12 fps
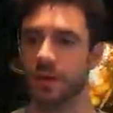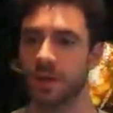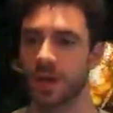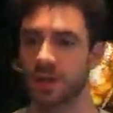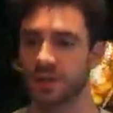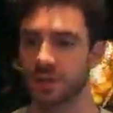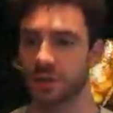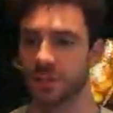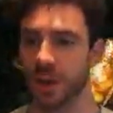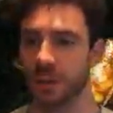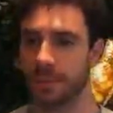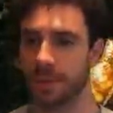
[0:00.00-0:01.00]
It's not
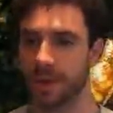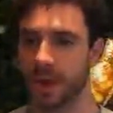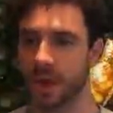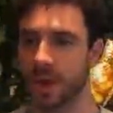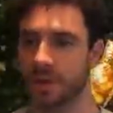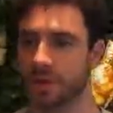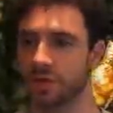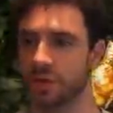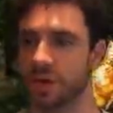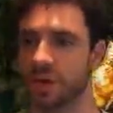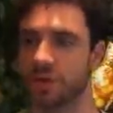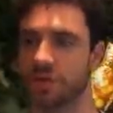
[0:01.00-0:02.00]
about being
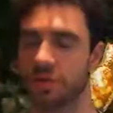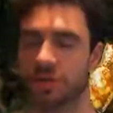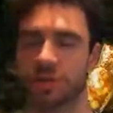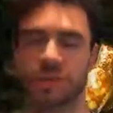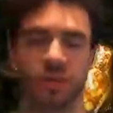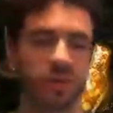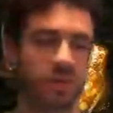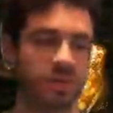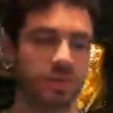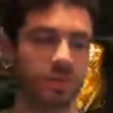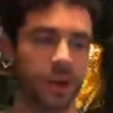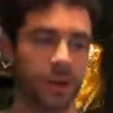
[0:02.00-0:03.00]
ultra difficult,
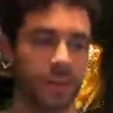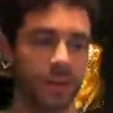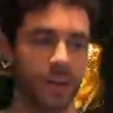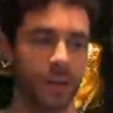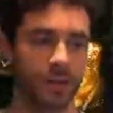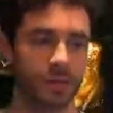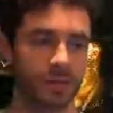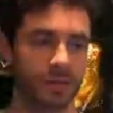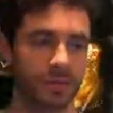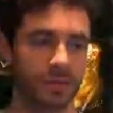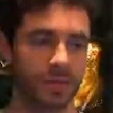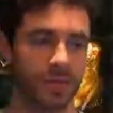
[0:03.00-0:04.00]
it's about being ultra
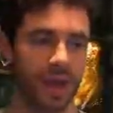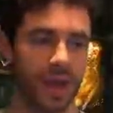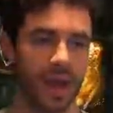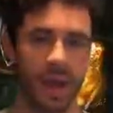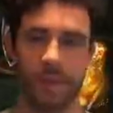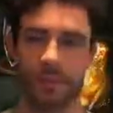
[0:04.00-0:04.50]
fair.